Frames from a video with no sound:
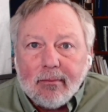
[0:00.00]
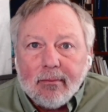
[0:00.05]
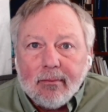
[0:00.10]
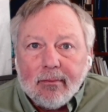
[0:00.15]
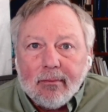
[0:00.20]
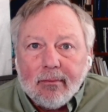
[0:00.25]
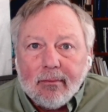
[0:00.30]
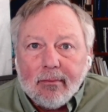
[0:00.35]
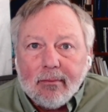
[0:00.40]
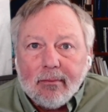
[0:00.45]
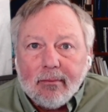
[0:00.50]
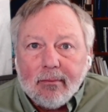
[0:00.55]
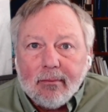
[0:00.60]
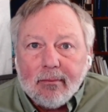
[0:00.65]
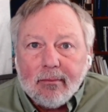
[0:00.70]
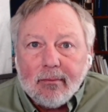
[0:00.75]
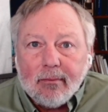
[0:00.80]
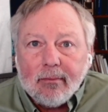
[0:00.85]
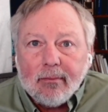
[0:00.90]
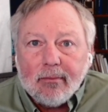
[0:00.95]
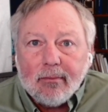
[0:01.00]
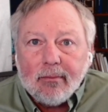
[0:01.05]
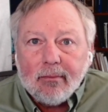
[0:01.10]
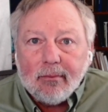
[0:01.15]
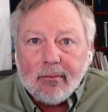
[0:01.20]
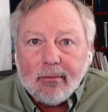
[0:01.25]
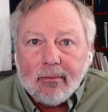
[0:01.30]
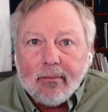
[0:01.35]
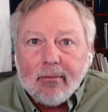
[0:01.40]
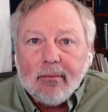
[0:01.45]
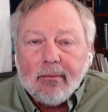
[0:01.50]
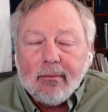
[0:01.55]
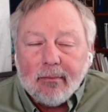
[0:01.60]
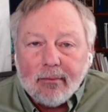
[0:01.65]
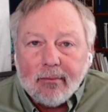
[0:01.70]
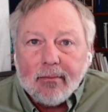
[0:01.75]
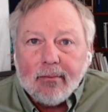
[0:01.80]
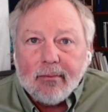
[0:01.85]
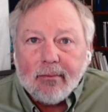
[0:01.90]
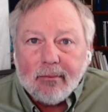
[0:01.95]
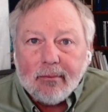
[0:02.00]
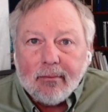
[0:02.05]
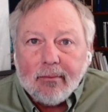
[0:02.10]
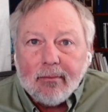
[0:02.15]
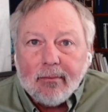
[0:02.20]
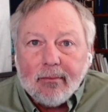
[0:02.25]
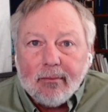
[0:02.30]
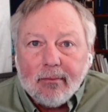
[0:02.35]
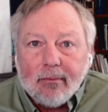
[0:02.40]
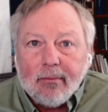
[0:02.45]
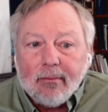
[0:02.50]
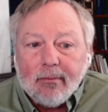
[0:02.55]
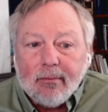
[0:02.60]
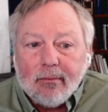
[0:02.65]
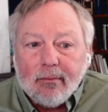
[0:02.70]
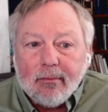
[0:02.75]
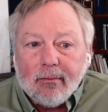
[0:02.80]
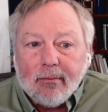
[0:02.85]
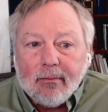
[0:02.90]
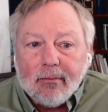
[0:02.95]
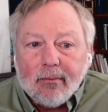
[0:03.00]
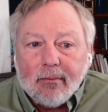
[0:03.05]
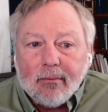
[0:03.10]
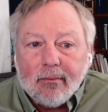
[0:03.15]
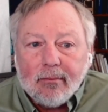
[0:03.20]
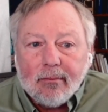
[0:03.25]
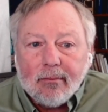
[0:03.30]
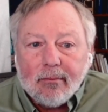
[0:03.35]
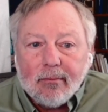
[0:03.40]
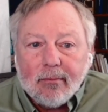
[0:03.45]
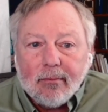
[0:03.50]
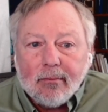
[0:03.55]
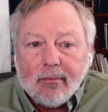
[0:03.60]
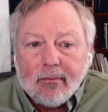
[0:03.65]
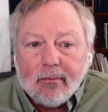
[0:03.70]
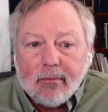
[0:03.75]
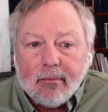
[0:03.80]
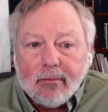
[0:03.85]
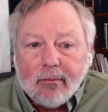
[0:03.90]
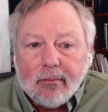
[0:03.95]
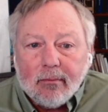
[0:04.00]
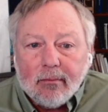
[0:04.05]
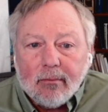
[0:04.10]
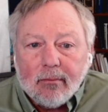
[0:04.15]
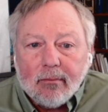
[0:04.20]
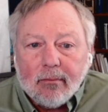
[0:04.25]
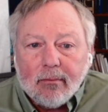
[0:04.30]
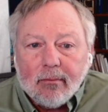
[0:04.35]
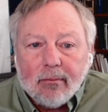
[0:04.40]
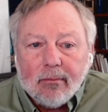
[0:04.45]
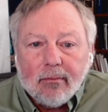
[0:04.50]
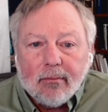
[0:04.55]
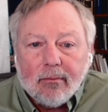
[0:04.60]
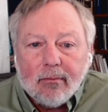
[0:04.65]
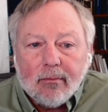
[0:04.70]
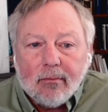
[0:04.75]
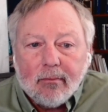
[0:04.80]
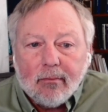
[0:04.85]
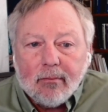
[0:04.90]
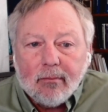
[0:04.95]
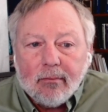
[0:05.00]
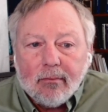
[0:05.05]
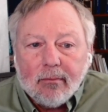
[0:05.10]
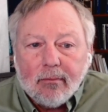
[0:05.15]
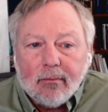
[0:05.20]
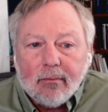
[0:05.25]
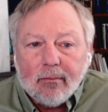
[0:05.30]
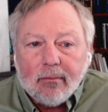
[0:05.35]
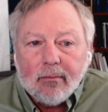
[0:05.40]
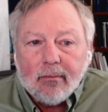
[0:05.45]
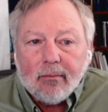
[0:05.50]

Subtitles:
This person isn't speaking.